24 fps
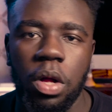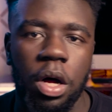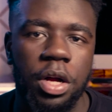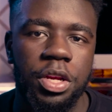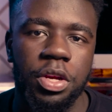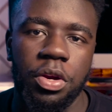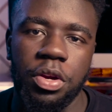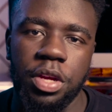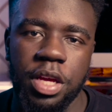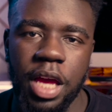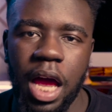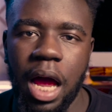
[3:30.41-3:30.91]

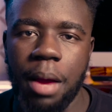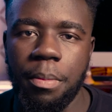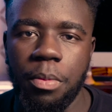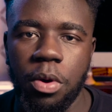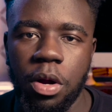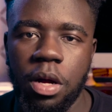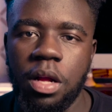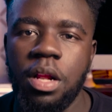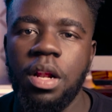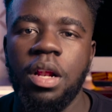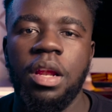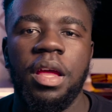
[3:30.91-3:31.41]
on your
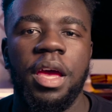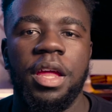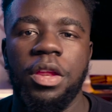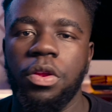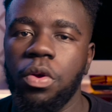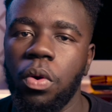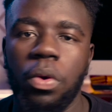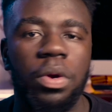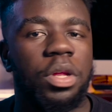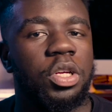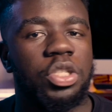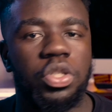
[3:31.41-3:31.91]
camera and
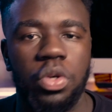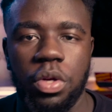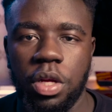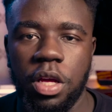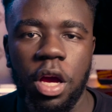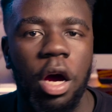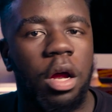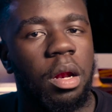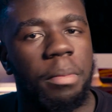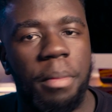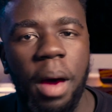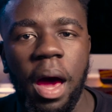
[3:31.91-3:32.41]
you're only
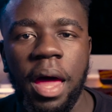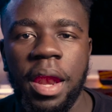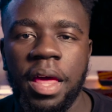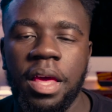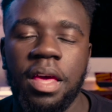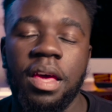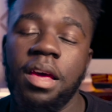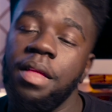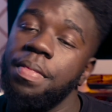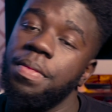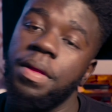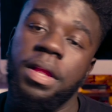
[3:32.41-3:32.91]
shooting automatic,